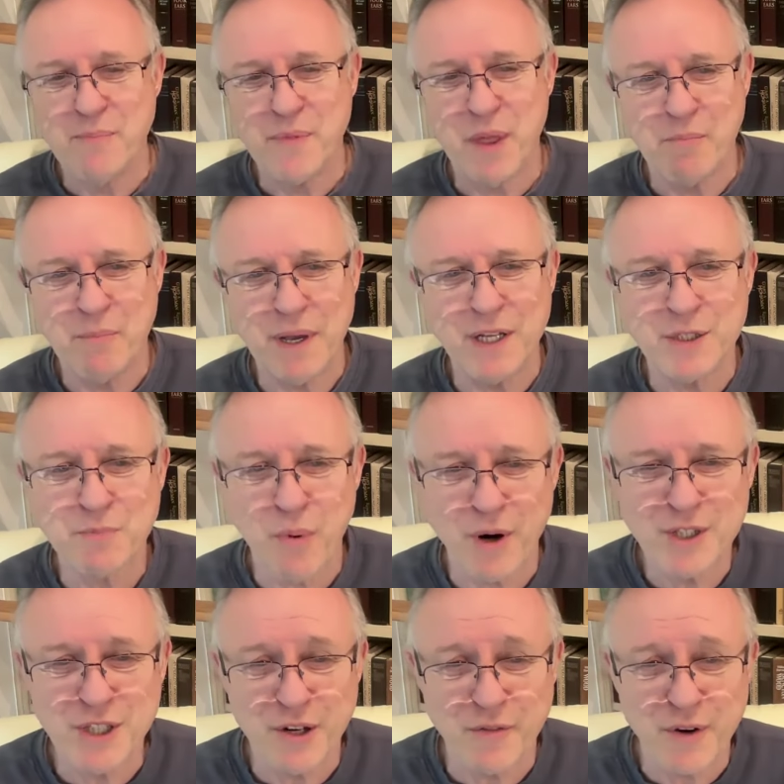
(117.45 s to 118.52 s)
the biggest
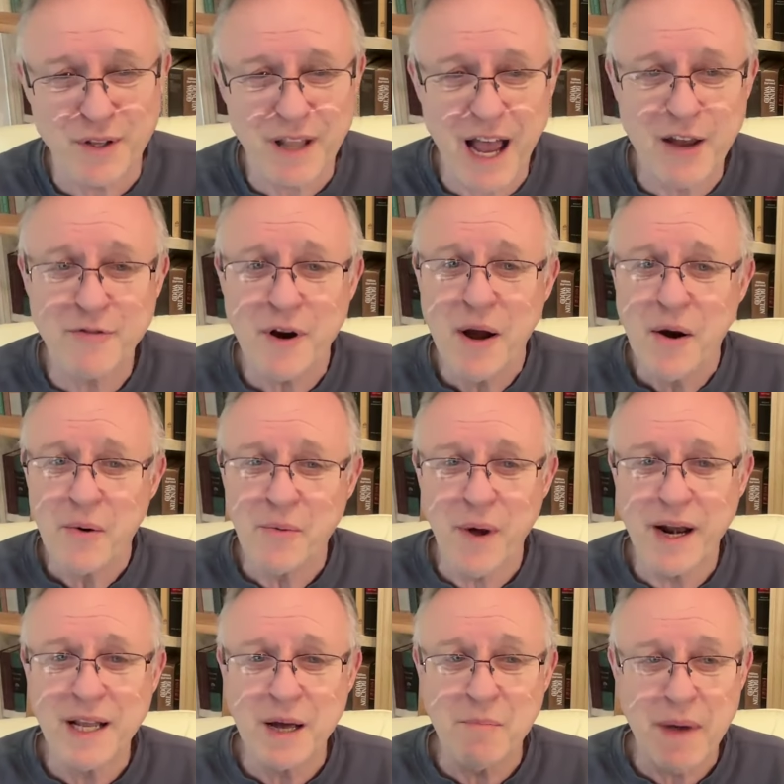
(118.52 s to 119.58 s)
portion of your life
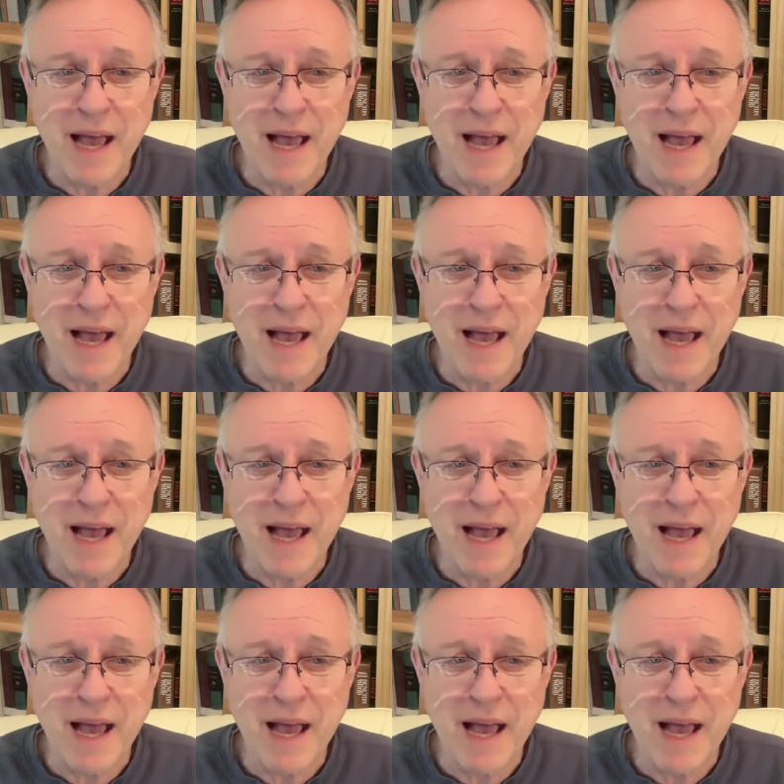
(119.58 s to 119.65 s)
running a